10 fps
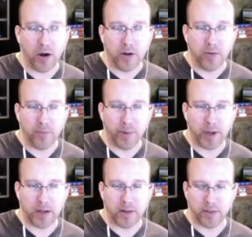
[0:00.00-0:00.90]

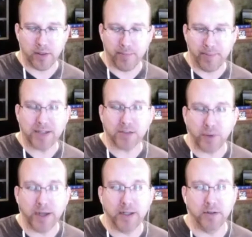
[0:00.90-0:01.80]
But the best
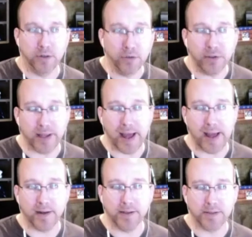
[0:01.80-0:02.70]
way to do that
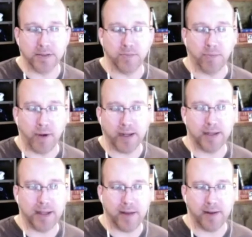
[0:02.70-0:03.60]
is to break it
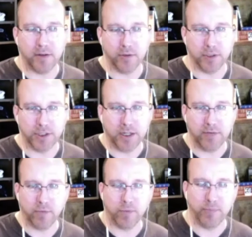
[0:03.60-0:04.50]
down into
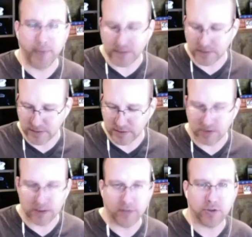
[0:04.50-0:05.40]
achievable pieces
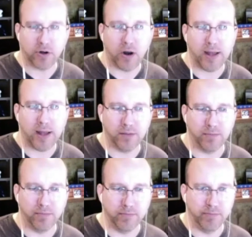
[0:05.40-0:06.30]
instead of trying to
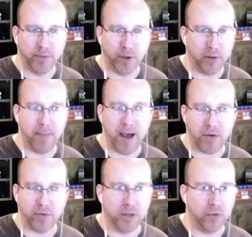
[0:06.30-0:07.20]
build a
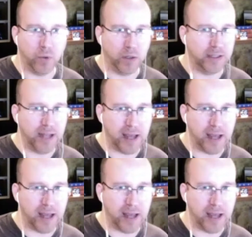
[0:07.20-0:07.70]
mountain in one day.